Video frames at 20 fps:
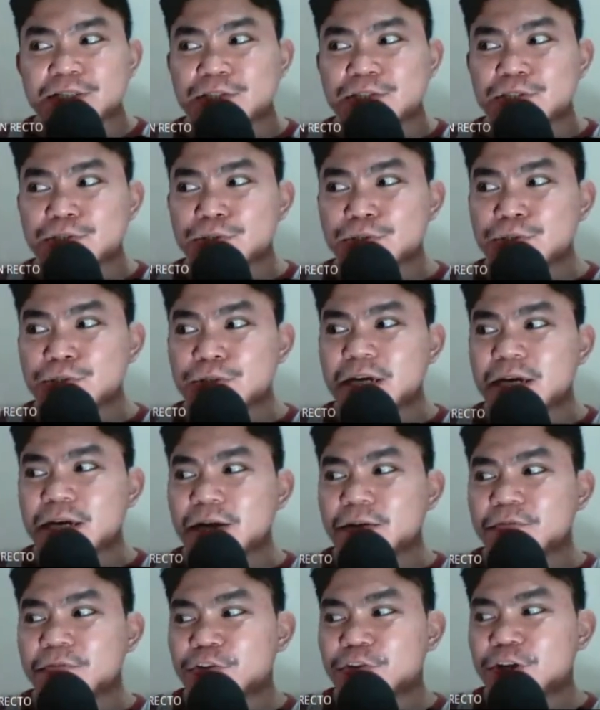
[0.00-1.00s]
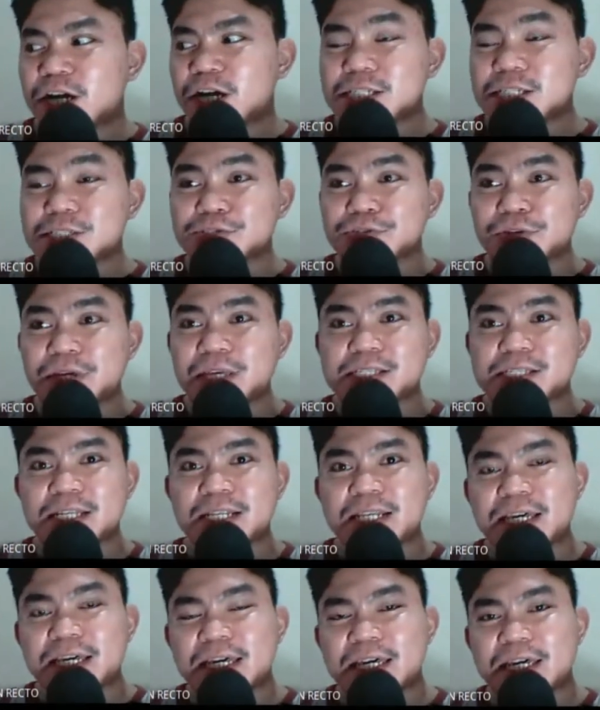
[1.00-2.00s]
For us to
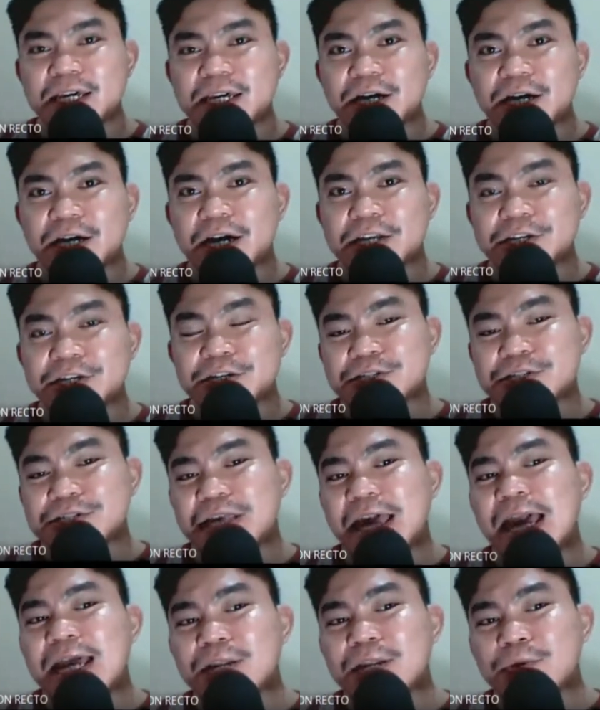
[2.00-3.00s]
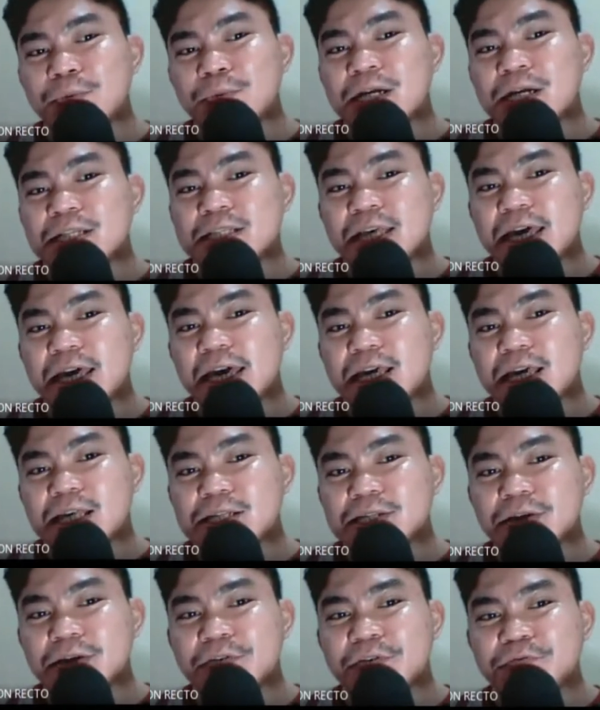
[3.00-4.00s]
easily understand what
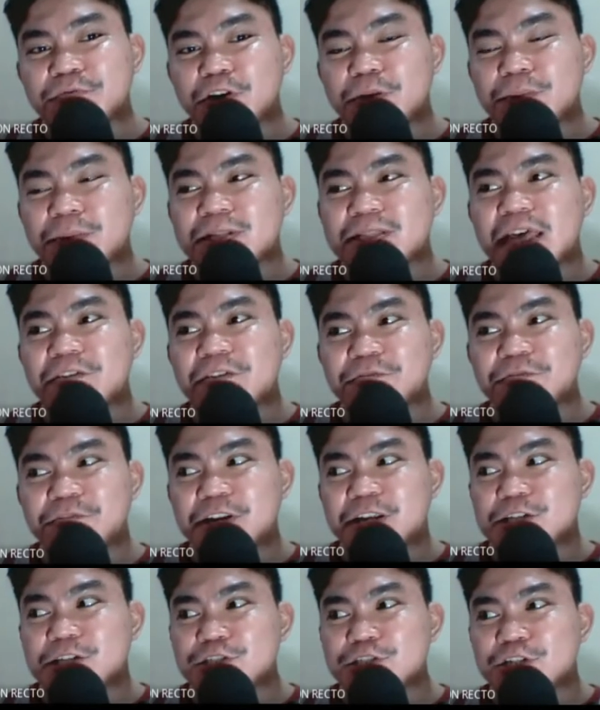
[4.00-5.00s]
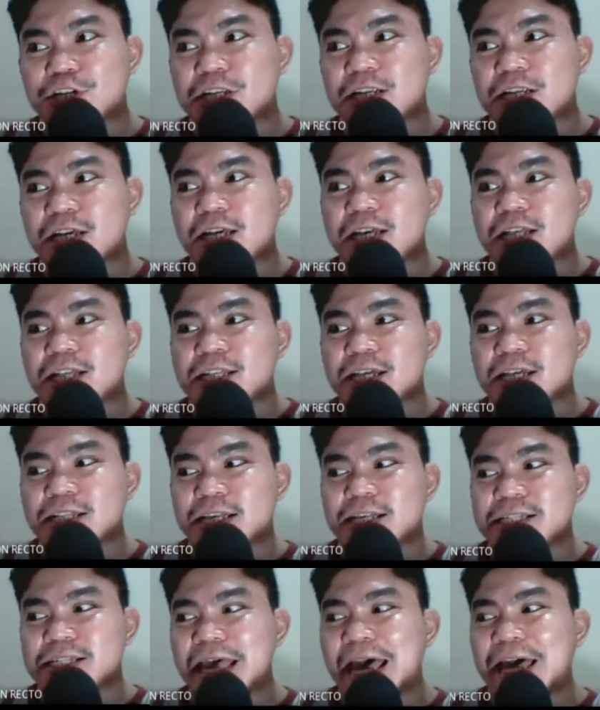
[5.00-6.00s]
is a formal definition, let
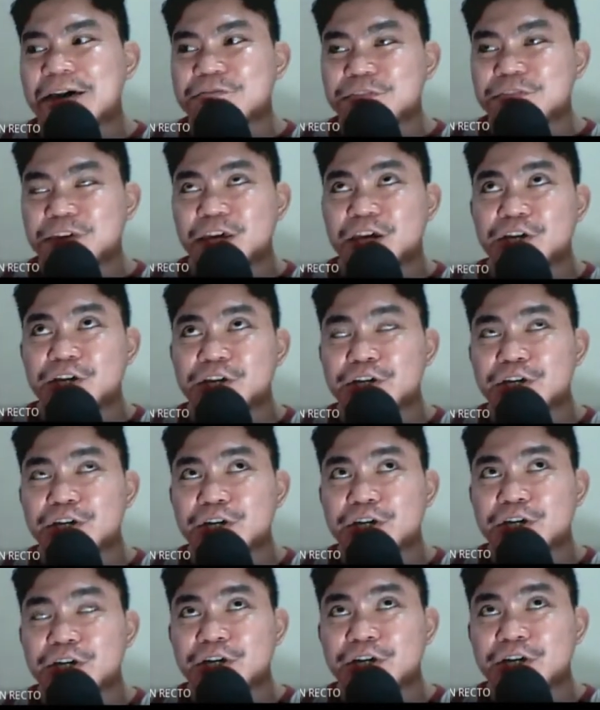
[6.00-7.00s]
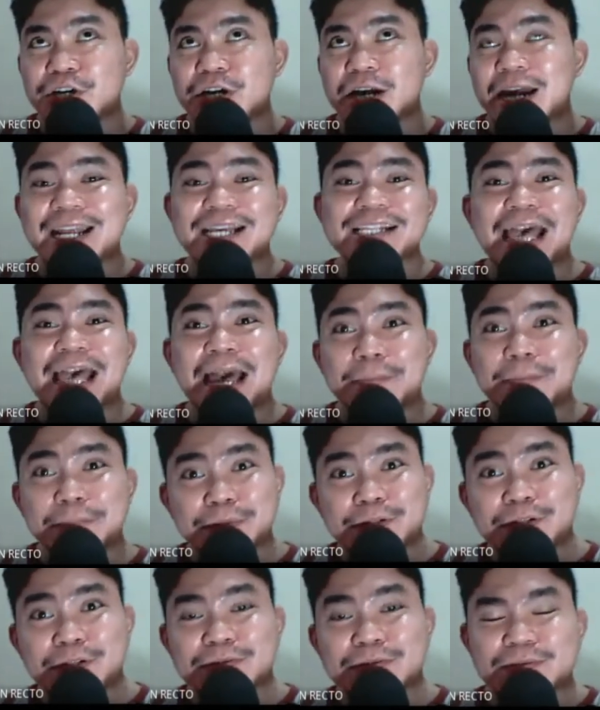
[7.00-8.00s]
us have here an
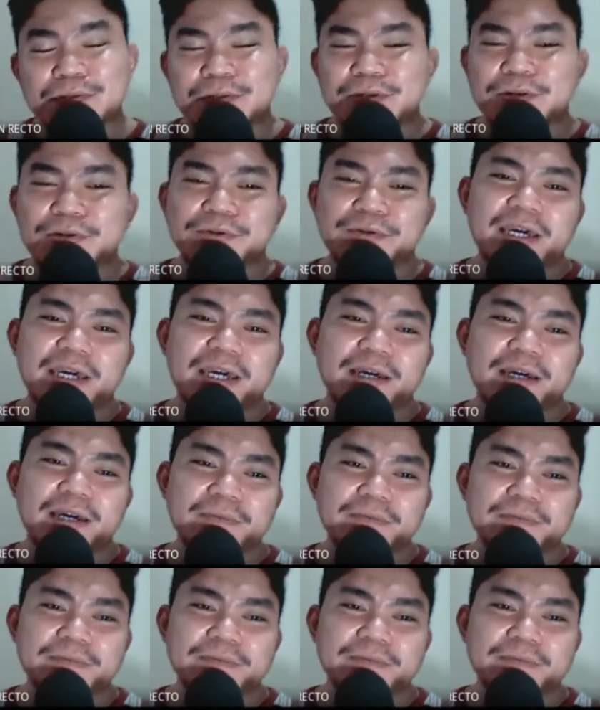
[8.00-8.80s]
example. Okay.